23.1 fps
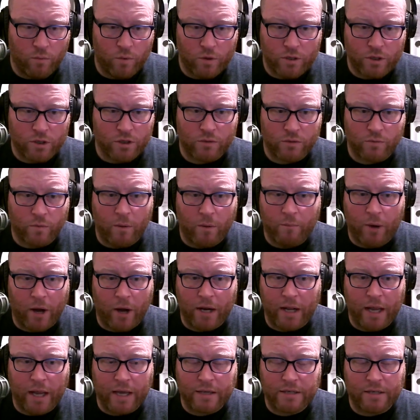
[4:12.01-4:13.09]
which is what
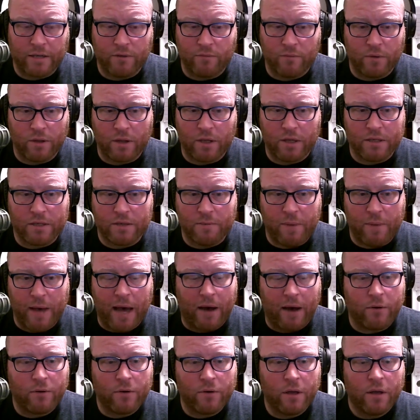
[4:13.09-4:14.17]
podcasting really is
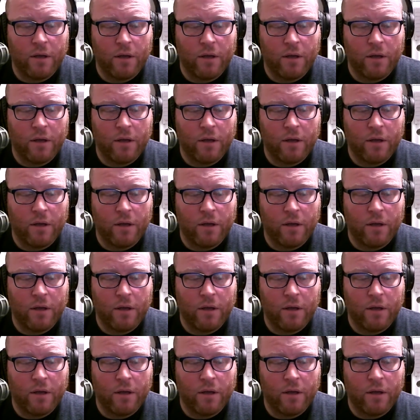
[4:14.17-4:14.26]
about.